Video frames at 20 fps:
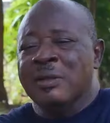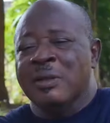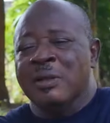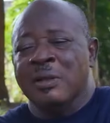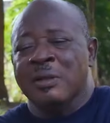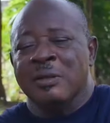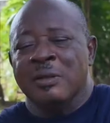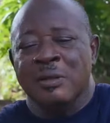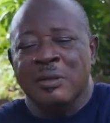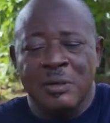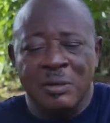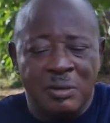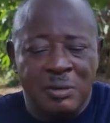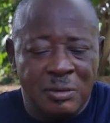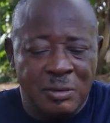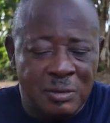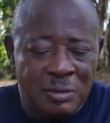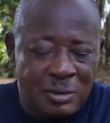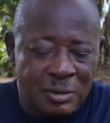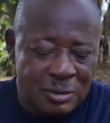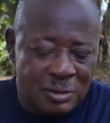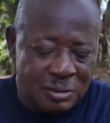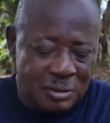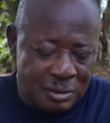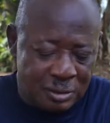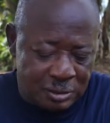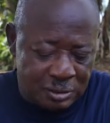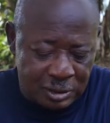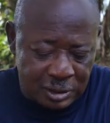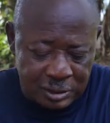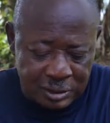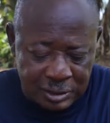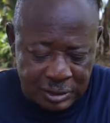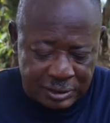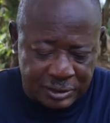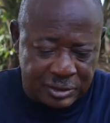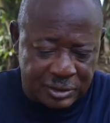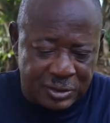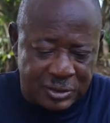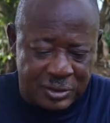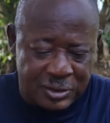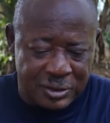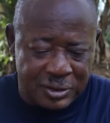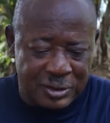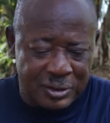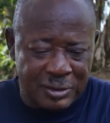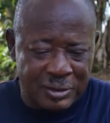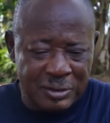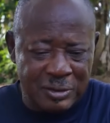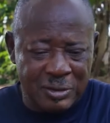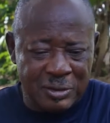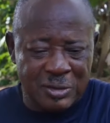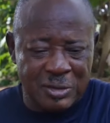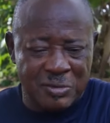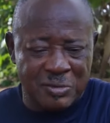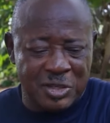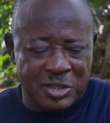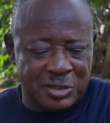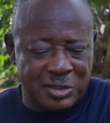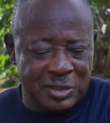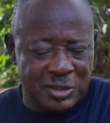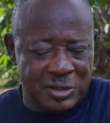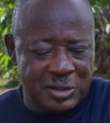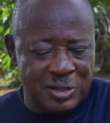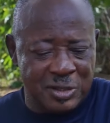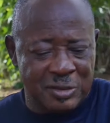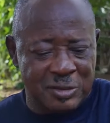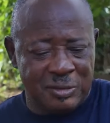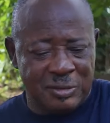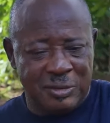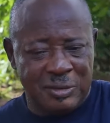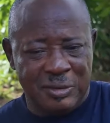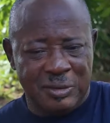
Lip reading: Thank you. Sorry. Come and sit down.